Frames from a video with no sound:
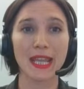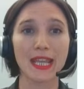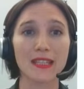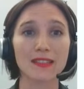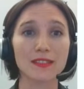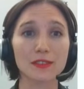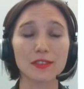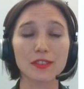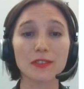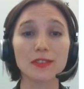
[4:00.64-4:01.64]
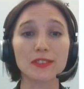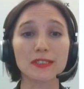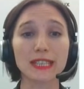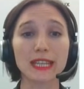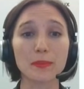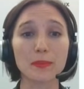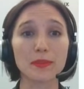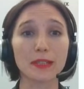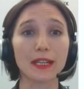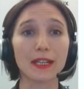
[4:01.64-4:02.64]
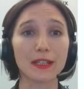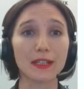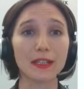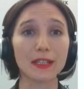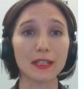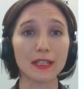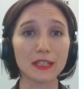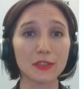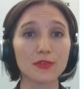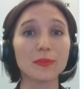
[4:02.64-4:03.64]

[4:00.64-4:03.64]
And the third step into